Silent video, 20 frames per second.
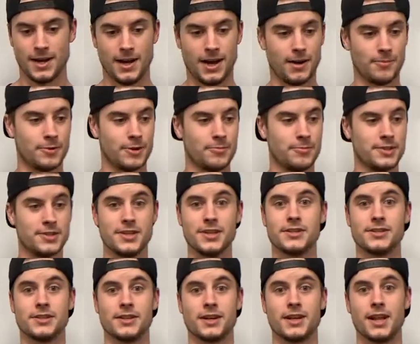going to be
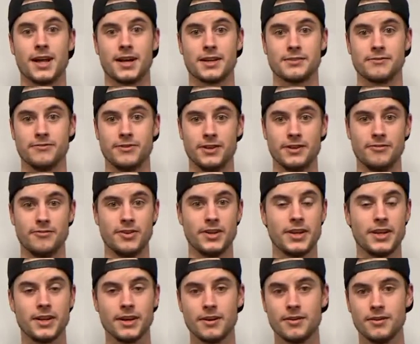teaching the class via
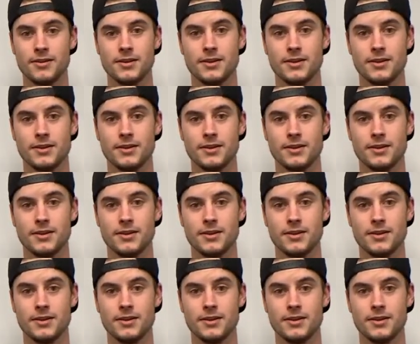video